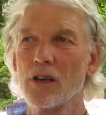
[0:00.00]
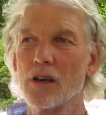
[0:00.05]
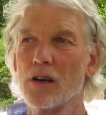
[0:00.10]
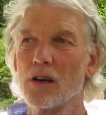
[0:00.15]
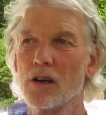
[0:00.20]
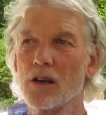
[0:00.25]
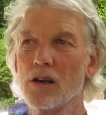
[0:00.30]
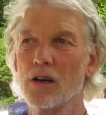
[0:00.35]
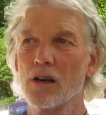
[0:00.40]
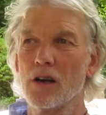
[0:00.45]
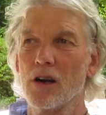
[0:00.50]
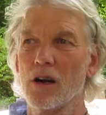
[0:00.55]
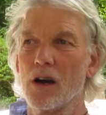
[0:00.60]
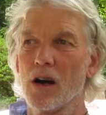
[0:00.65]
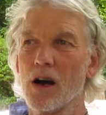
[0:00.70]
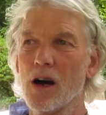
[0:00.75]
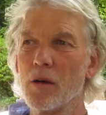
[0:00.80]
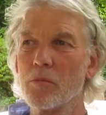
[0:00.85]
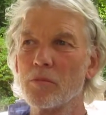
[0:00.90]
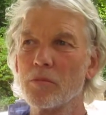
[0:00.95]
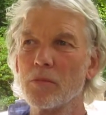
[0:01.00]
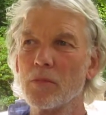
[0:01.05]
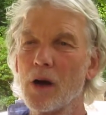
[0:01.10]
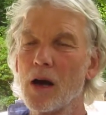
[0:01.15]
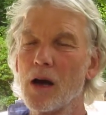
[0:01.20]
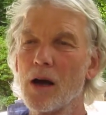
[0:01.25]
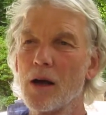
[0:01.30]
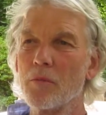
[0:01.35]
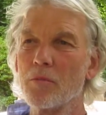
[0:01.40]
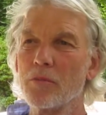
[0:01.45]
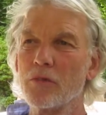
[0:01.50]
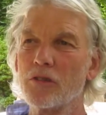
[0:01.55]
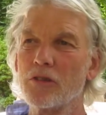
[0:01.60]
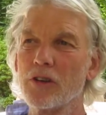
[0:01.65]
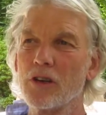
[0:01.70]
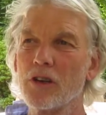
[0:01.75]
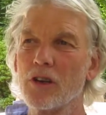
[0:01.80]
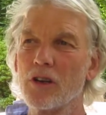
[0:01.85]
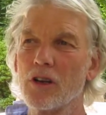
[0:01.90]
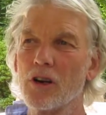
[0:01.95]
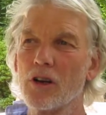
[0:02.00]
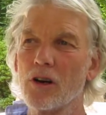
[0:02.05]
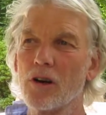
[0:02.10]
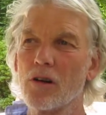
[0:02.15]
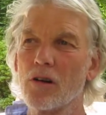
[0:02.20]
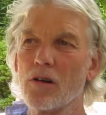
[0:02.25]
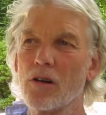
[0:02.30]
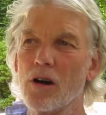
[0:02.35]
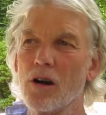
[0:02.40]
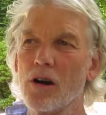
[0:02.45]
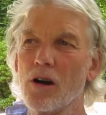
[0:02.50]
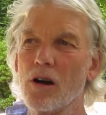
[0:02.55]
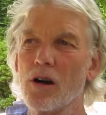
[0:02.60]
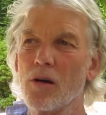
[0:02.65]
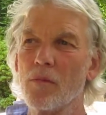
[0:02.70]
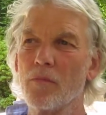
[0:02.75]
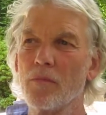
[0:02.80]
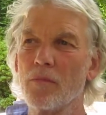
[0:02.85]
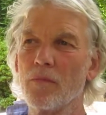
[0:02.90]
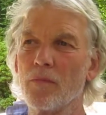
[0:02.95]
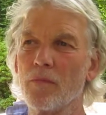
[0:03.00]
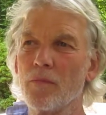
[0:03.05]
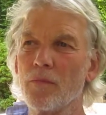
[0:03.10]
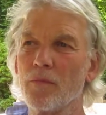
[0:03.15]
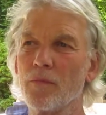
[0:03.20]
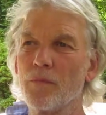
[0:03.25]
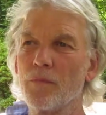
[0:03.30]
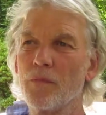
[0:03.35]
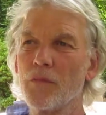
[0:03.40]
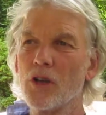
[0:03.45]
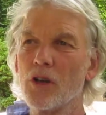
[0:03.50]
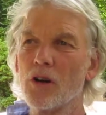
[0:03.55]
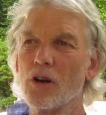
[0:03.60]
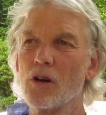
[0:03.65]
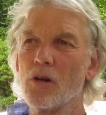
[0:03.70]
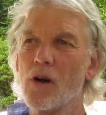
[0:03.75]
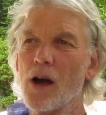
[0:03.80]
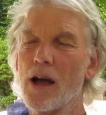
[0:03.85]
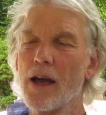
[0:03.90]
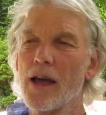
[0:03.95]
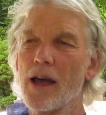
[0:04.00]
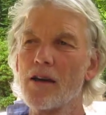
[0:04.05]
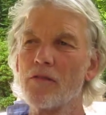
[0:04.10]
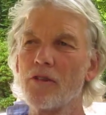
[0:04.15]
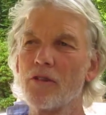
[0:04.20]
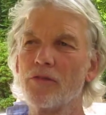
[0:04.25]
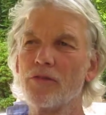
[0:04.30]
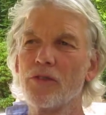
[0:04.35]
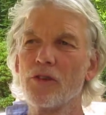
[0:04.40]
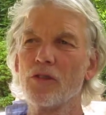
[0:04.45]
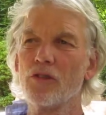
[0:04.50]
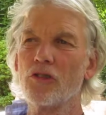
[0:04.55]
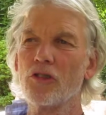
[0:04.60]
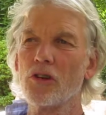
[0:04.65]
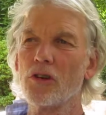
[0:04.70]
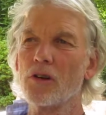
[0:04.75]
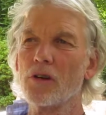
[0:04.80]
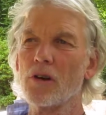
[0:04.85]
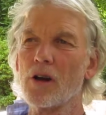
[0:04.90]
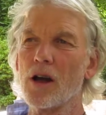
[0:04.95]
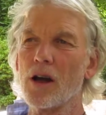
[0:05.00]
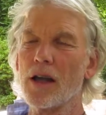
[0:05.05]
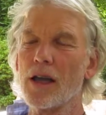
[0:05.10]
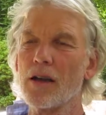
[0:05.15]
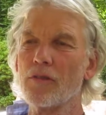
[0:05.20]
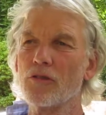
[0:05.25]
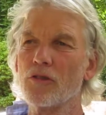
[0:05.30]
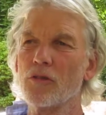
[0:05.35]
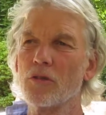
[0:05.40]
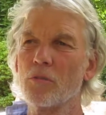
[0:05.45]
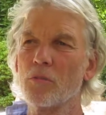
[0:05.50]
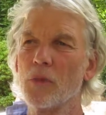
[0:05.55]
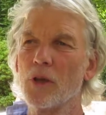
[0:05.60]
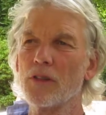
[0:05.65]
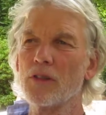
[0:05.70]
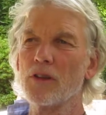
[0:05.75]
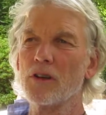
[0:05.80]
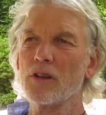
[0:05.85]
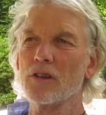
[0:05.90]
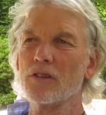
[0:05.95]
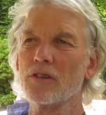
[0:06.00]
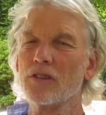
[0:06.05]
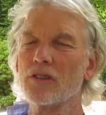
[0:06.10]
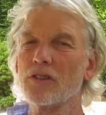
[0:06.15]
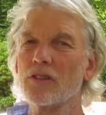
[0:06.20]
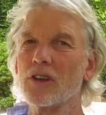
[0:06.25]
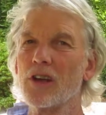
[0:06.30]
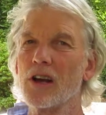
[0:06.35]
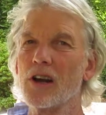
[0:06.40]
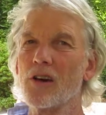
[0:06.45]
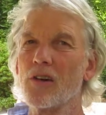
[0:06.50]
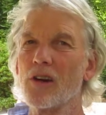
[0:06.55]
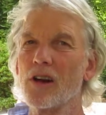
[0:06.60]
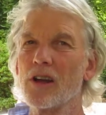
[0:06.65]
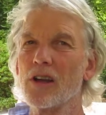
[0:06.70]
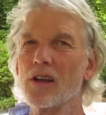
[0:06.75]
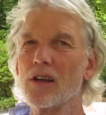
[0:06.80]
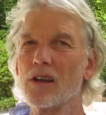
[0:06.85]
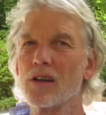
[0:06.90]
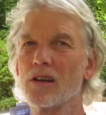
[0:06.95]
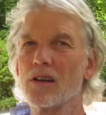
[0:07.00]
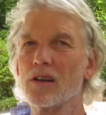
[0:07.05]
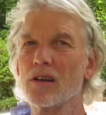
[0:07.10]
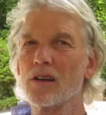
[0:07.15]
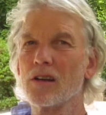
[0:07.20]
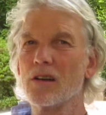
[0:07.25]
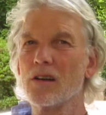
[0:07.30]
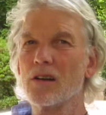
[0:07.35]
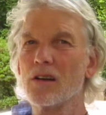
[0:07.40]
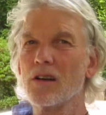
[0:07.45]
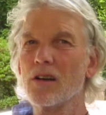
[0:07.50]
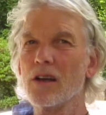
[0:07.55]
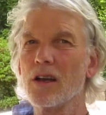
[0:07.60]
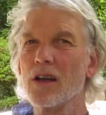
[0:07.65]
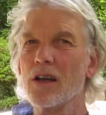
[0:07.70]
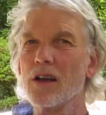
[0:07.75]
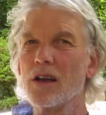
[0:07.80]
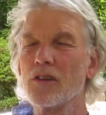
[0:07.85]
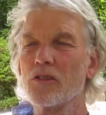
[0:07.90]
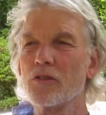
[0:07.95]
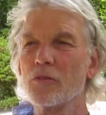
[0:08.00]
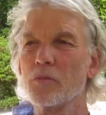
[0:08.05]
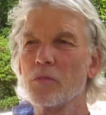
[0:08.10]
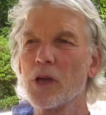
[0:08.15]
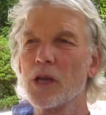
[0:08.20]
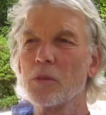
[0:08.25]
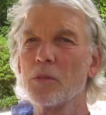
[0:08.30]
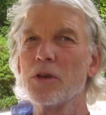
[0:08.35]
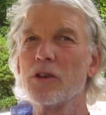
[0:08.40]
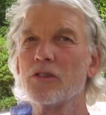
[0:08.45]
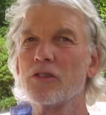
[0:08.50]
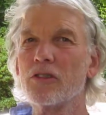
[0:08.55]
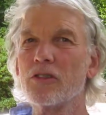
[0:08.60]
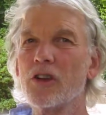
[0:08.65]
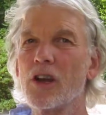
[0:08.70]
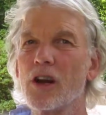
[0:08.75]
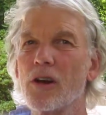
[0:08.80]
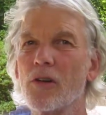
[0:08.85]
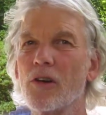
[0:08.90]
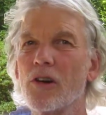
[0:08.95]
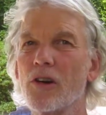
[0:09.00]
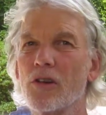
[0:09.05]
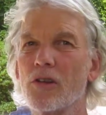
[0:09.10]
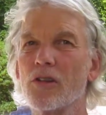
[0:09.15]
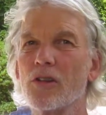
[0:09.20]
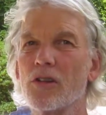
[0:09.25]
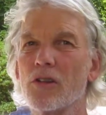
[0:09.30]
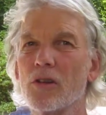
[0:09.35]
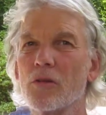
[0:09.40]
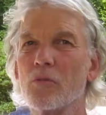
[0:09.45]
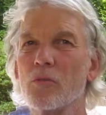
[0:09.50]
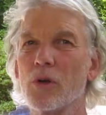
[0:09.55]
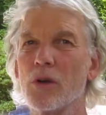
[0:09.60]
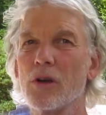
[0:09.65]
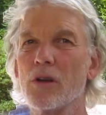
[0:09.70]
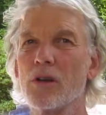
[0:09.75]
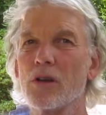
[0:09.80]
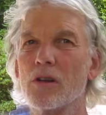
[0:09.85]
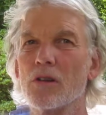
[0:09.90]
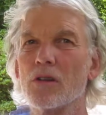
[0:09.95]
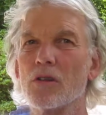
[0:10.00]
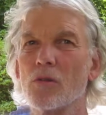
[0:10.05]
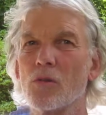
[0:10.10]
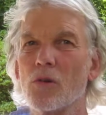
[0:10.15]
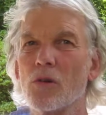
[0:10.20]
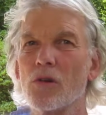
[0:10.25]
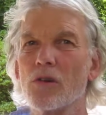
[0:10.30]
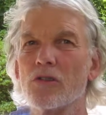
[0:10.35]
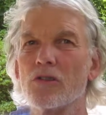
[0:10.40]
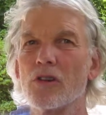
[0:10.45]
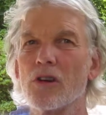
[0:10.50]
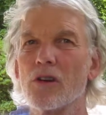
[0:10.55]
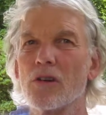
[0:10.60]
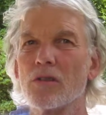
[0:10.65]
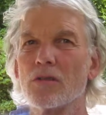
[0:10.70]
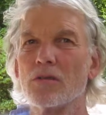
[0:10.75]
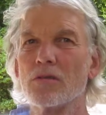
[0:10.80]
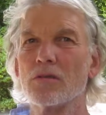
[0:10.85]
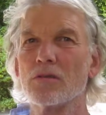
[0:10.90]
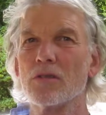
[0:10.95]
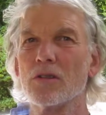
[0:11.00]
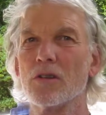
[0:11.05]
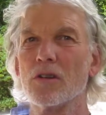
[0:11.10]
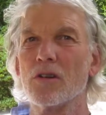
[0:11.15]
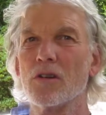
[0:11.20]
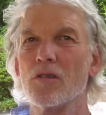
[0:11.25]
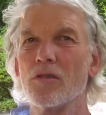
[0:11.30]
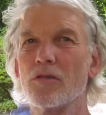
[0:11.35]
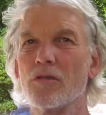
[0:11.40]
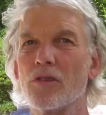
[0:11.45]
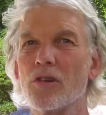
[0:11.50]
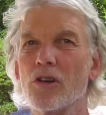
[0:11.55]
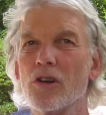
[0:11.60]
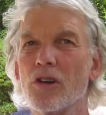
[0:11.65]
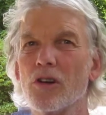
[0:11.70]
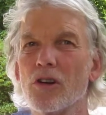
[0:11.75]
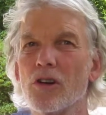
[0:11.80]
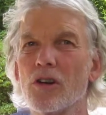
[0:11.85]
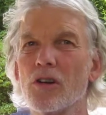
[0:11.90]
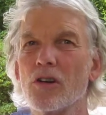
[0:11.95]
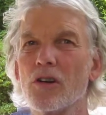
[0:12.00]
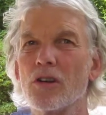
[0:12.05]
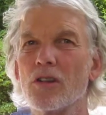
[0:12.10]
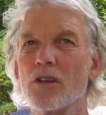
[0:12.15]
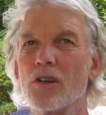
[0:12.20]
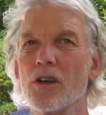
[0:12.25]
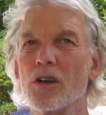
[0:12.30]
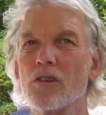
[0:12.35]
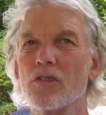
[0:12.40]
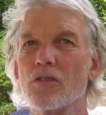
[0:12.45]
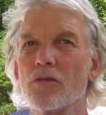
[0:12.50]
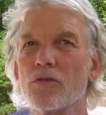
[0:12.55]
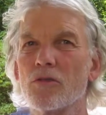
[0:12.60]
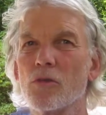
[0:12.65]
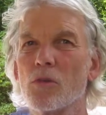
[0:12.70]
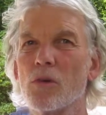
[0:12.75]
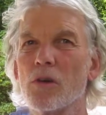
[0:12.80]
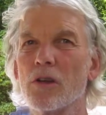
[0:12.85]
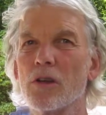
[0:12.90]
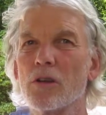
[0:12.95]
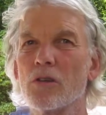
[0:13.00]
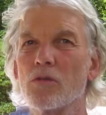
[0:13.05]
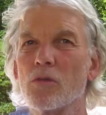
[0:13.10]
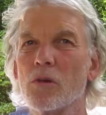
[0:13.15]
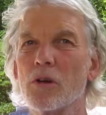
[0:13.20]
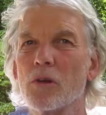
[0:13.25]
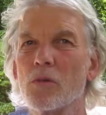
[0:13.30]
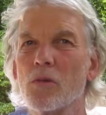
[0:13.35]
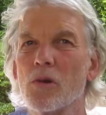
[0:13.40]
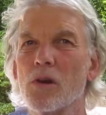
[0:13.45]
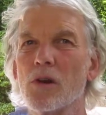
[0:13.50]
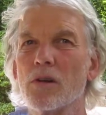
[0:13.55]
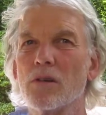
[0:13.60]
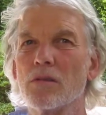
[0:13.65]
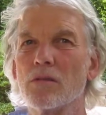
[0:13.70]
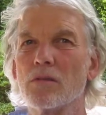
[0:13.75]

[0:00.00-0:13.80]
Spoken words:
I'm sitting here. You know, I have a future. I have to admit that it's scary, and it's maybe scarier than being in the war zone for a year at the age of 20, 21.